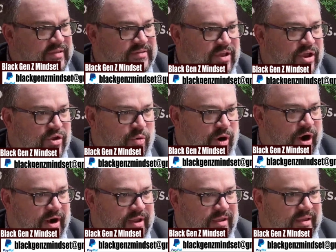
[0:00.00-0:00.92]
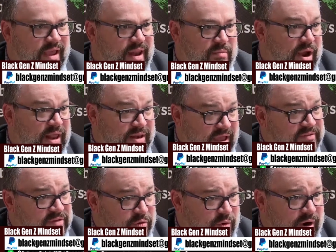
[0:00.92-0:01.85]
money isn't going to work, and
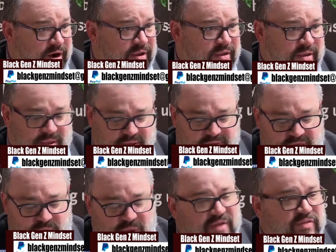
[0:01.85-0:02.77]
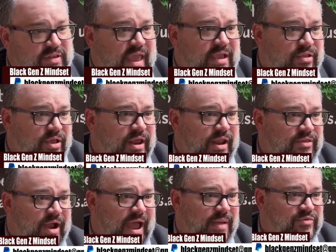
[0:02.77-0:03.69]
money doesn't work, then we have to take a
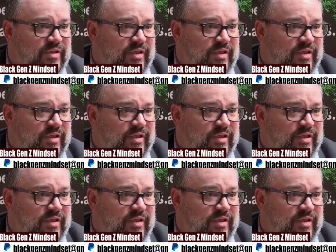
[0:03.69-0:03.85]
look at other